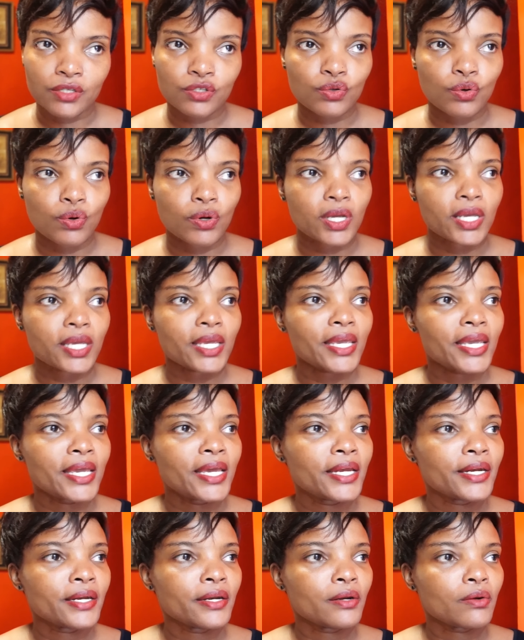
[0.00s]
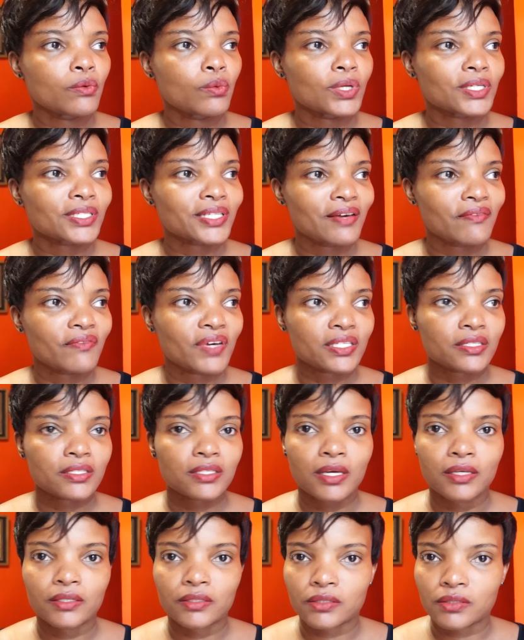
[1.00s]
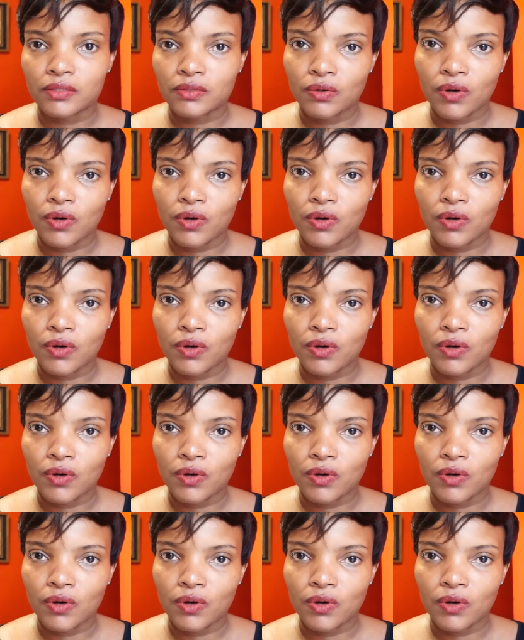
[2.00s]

So in whatever sense